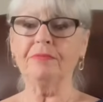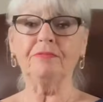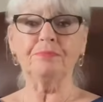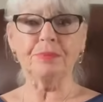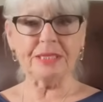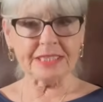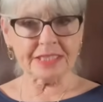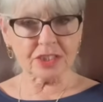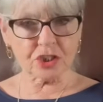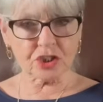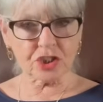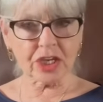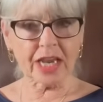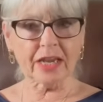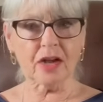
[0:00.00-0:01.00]
but it's to
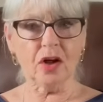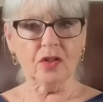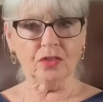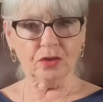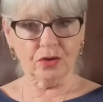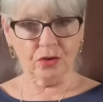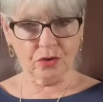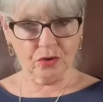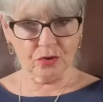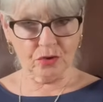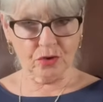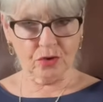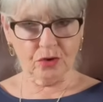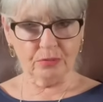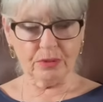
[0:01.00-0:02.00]
check on the
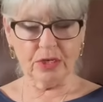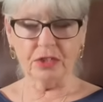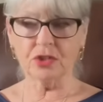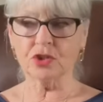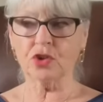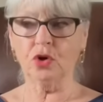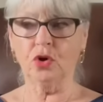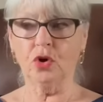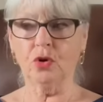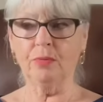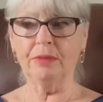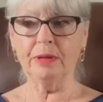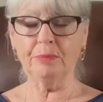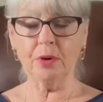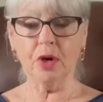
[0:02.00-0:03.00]
glaucoma. So
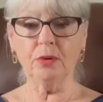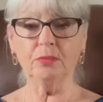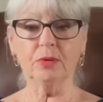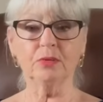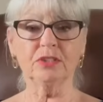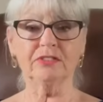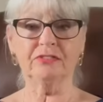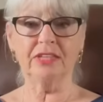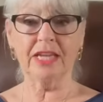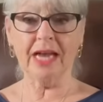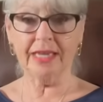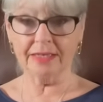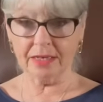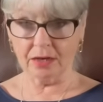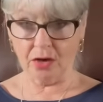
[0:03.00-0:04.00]
my appointment was for
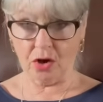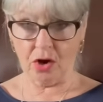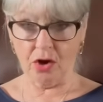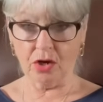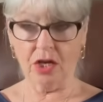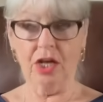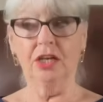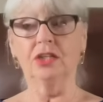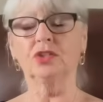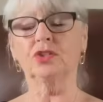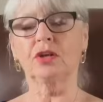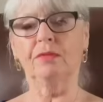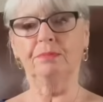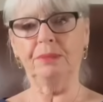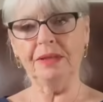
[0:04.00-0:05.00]
9 o'clock.
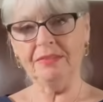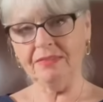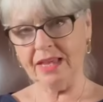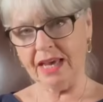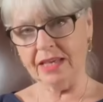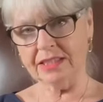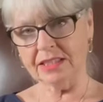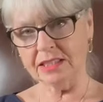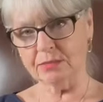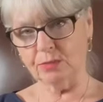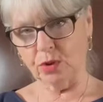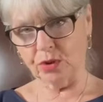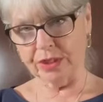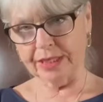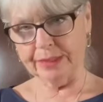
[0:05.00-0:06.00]
So I've been there this
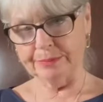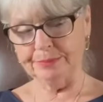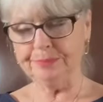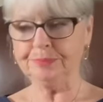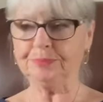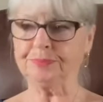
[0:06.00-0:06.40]
morning.